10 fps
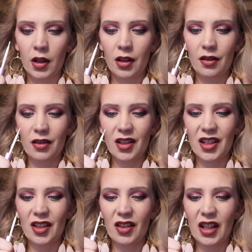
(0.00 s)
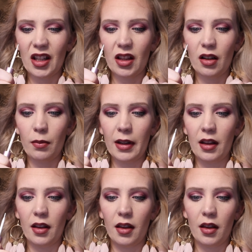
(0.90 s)
These are still like a little
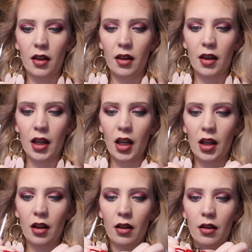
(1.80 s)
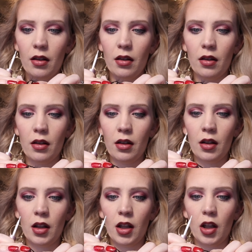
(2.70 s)
bit thick.
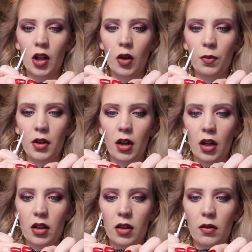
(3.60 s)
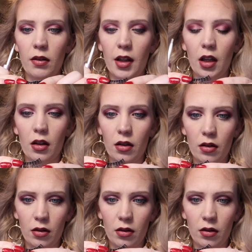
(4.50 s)
Hope they're not too thick.